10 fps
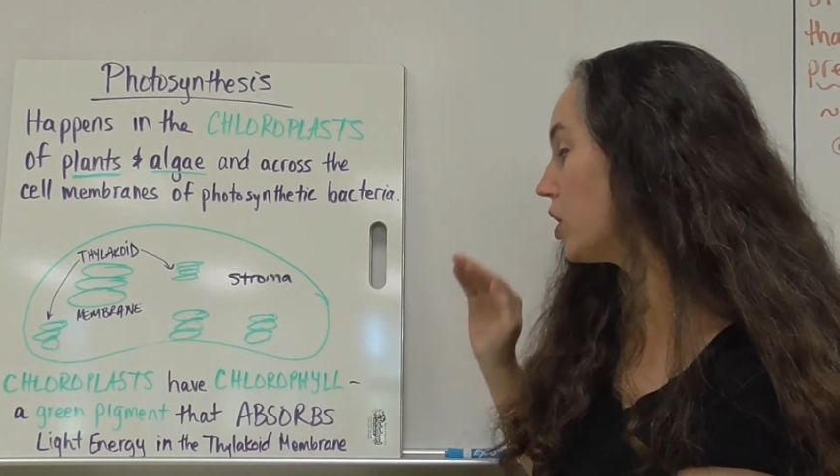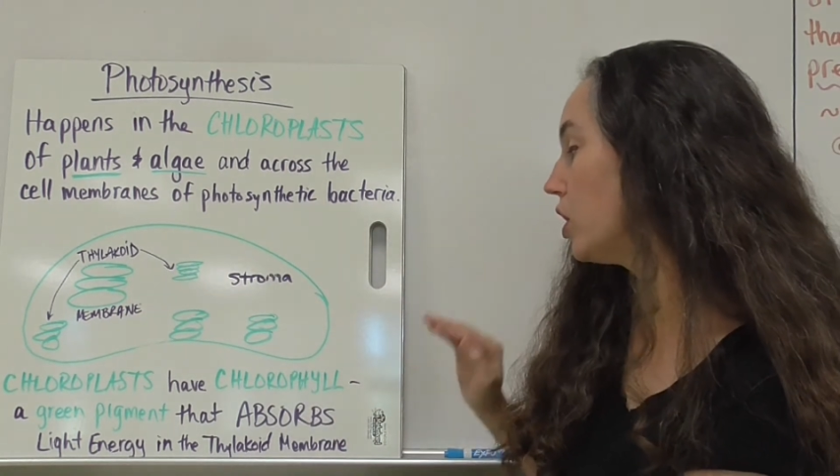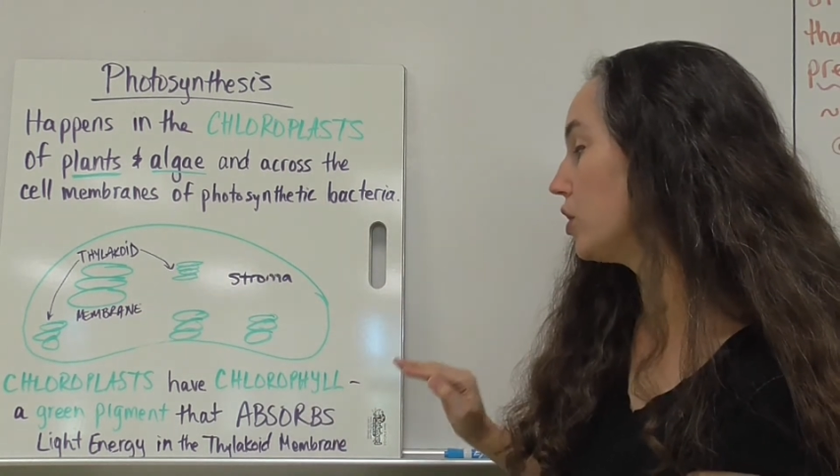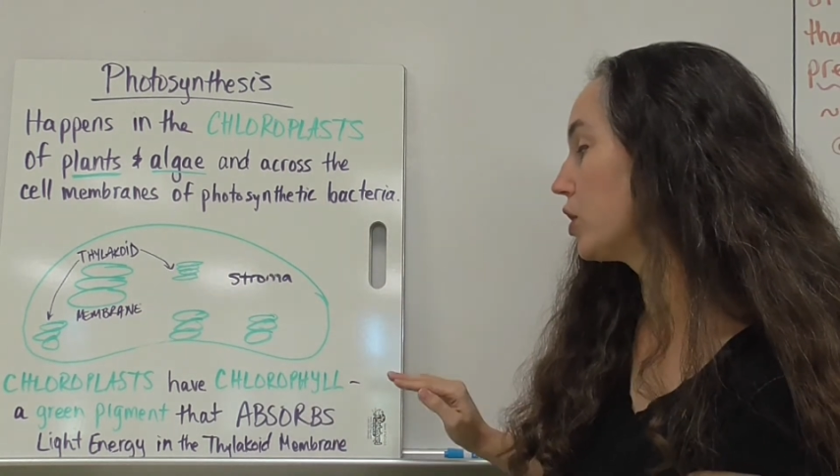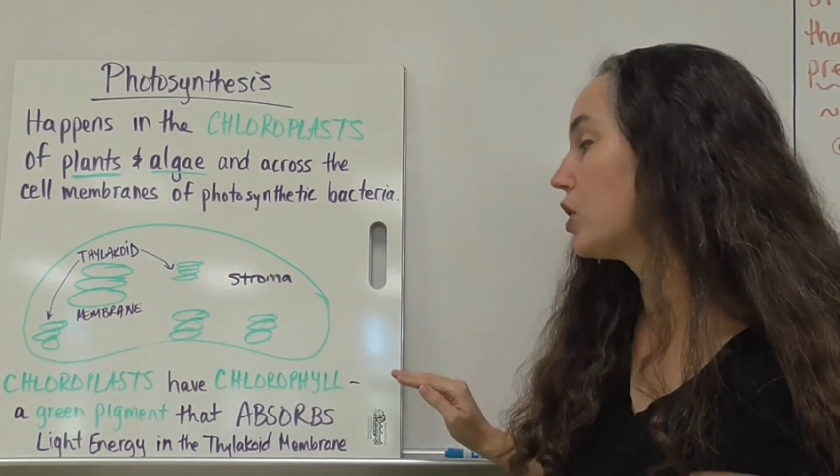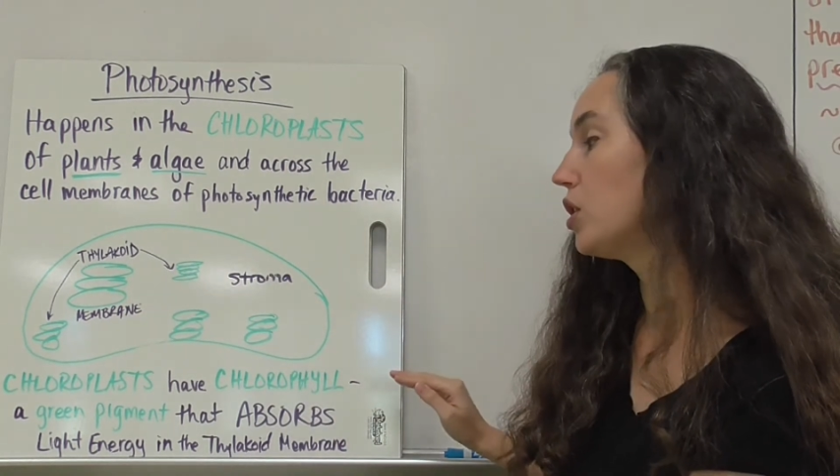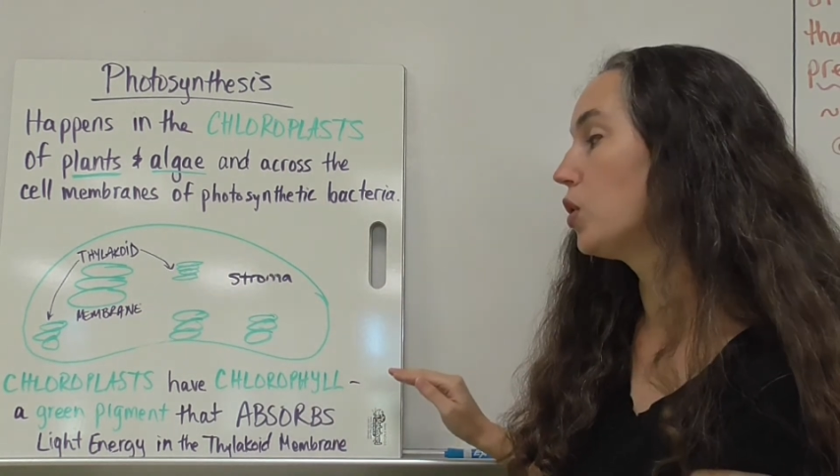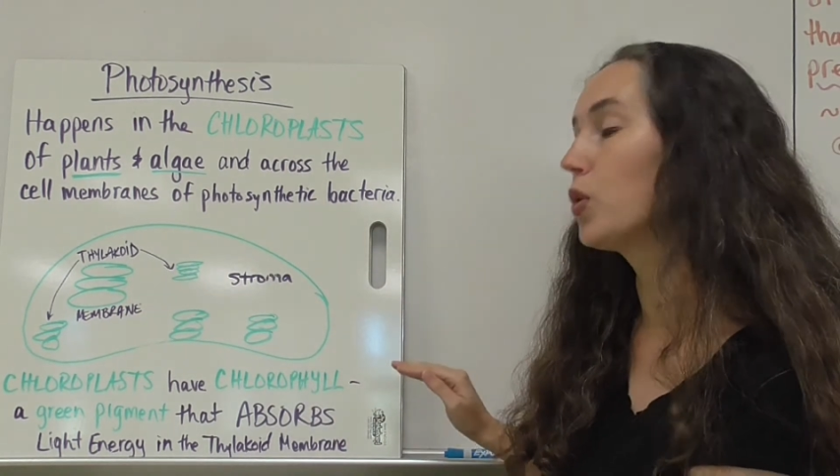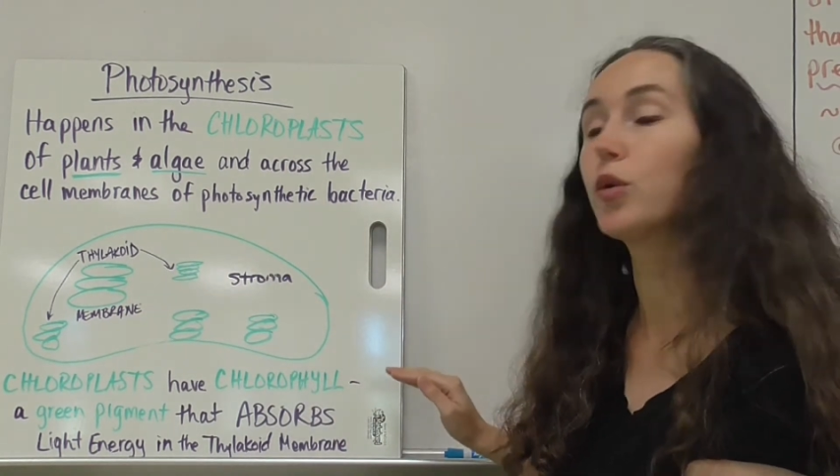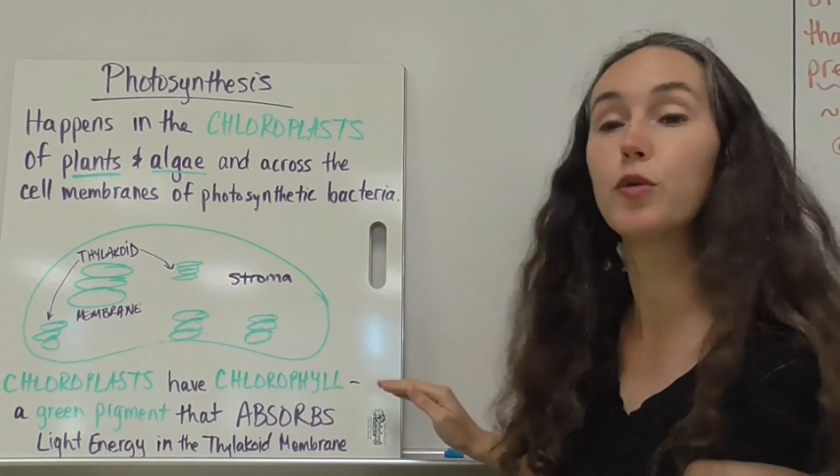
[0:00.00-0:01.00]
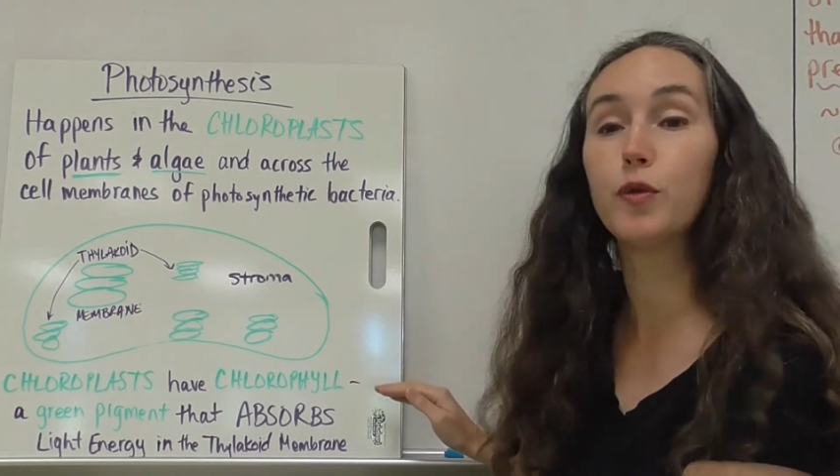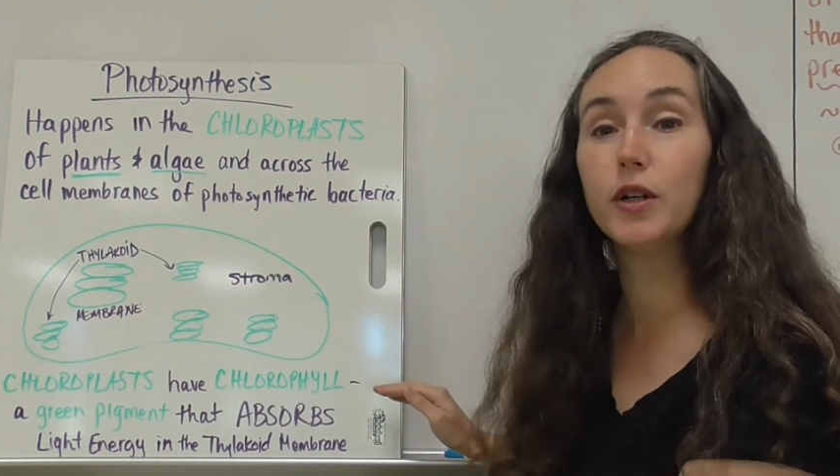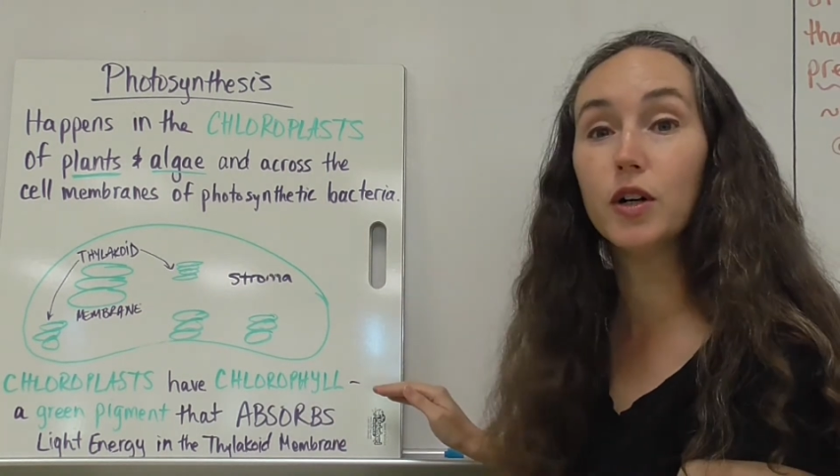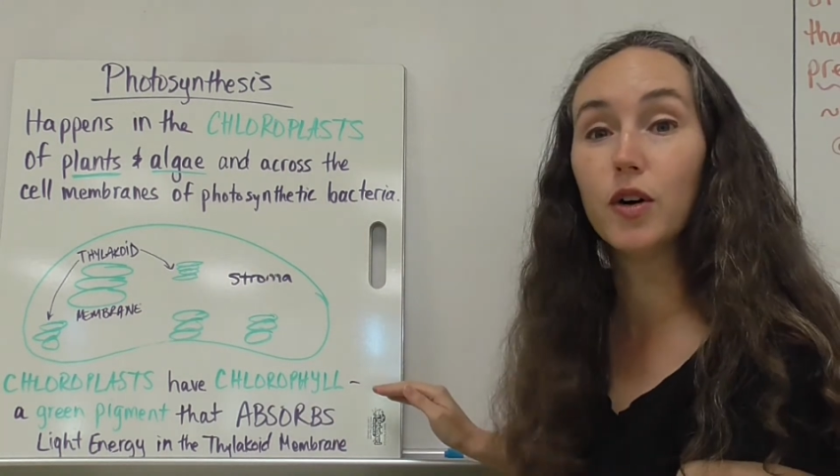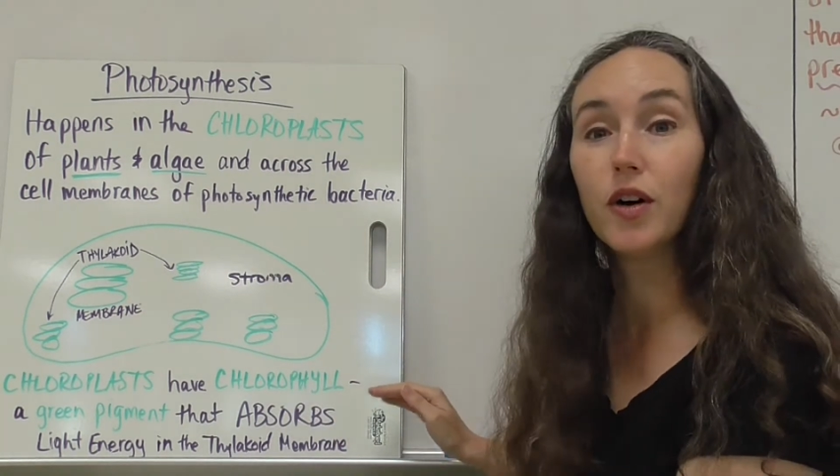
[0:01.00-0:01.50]
called
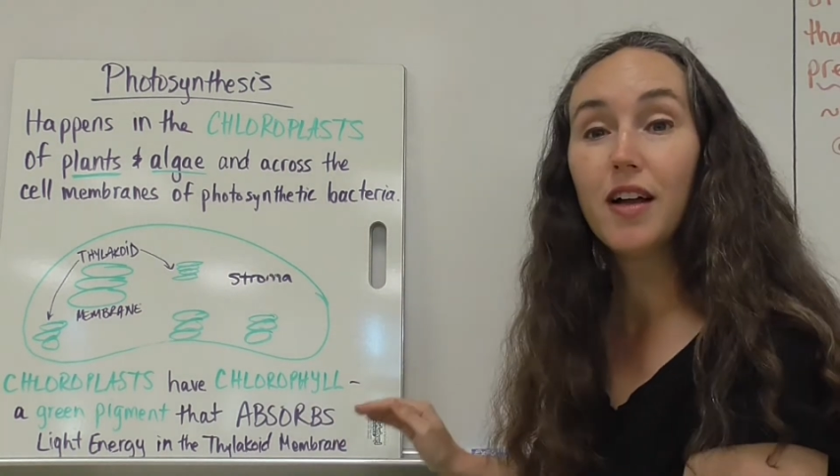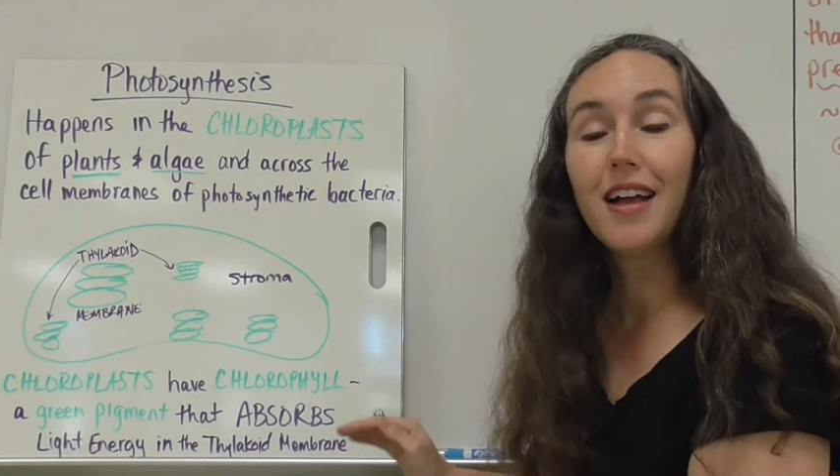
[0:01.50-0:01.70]
chlorophyll.